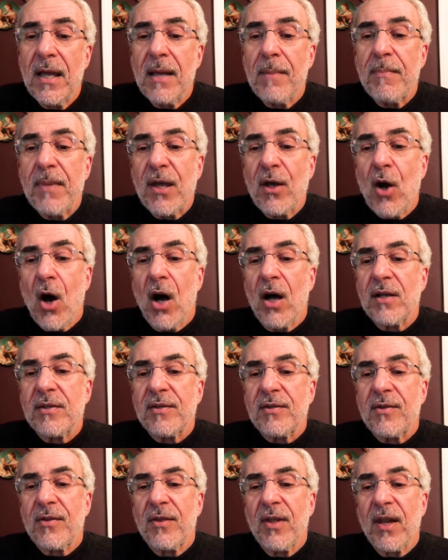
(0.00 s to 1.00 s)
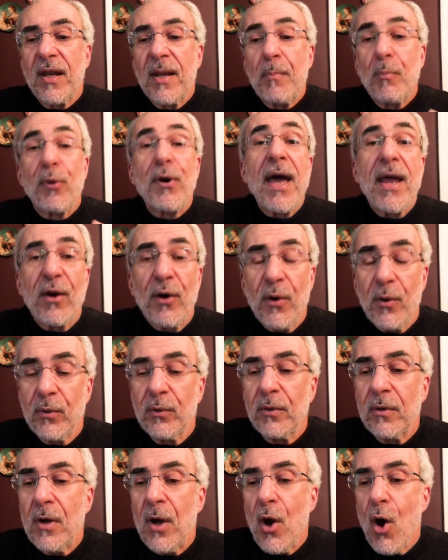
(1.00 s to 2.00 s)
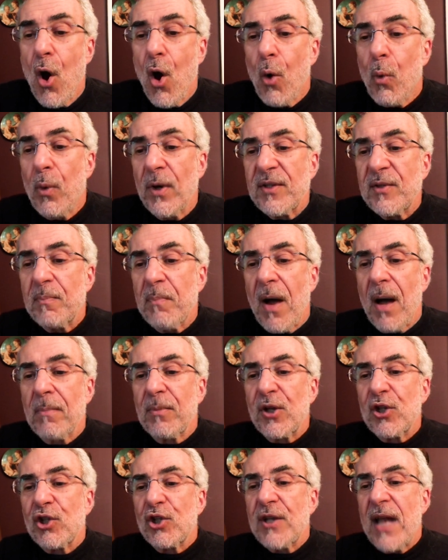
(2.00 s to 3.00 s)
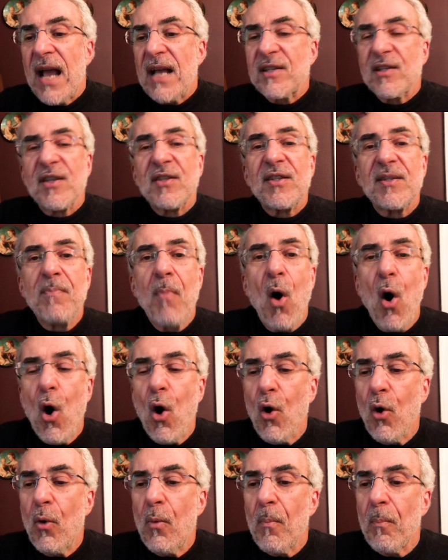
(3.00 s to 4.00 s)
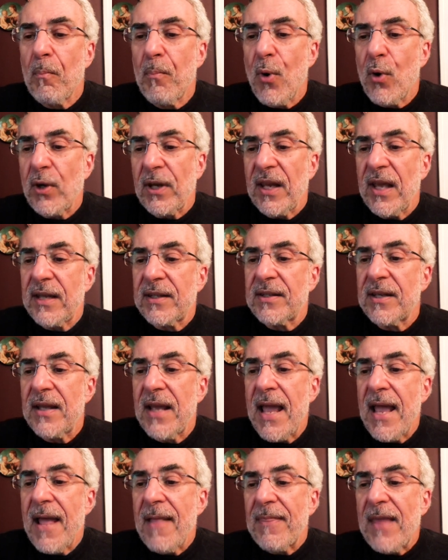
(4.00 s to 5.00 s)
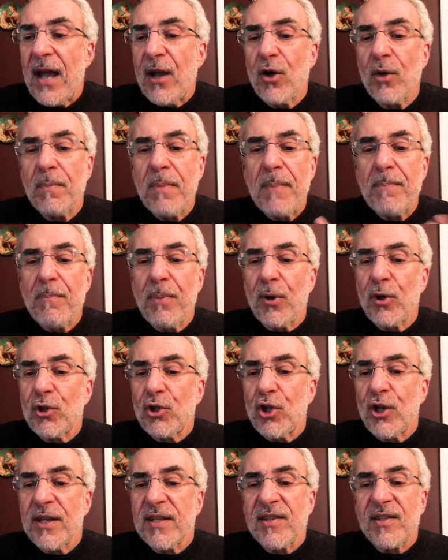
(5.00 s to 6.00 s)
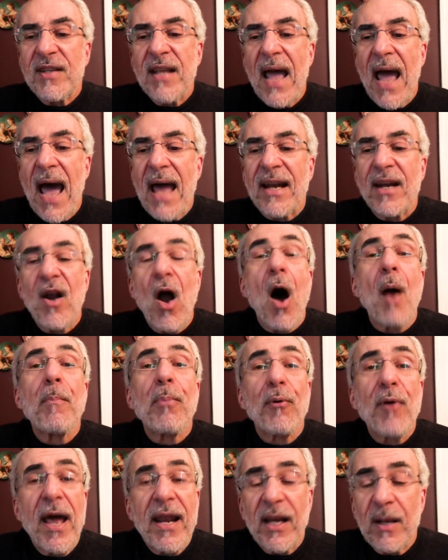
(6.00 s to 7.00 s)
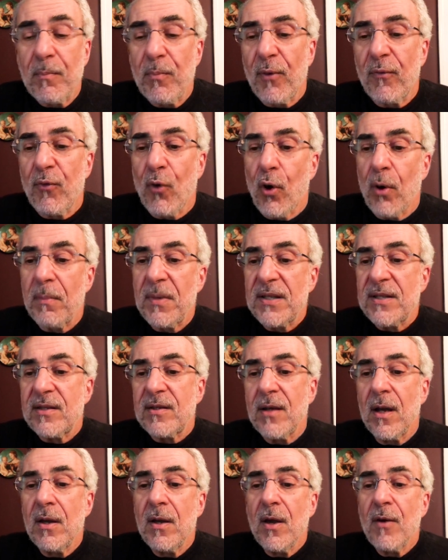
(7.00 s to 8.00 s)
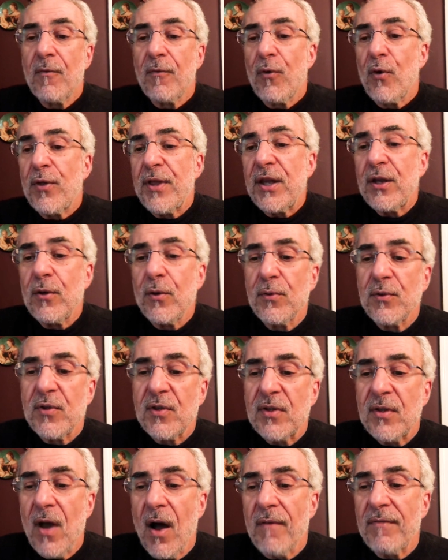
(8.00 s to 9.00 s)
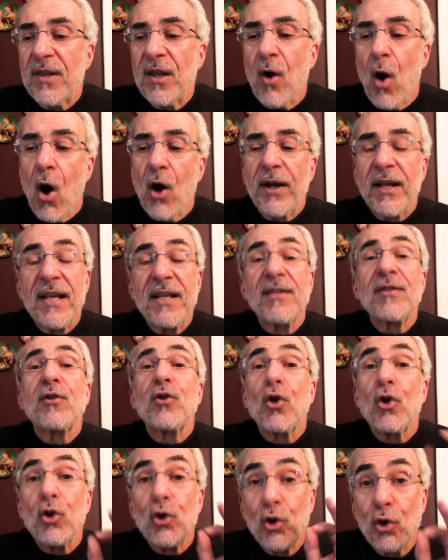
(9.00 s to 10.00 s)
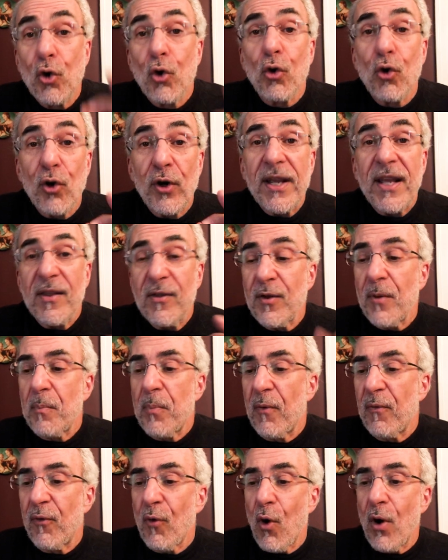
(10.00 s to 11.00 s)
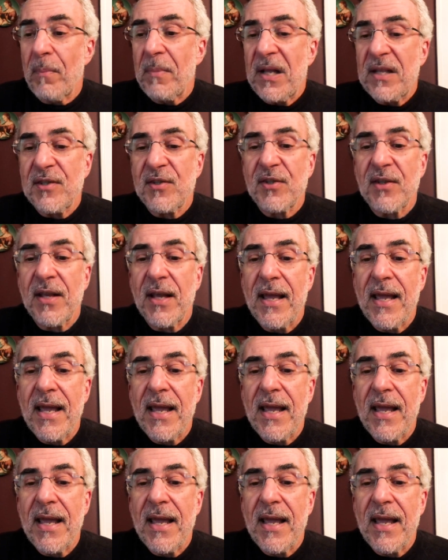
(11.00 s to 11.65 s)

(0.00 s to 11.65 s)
because the libretto was published as a small booklet that could be purchased at an operatic performance for the use of the audience during the performance.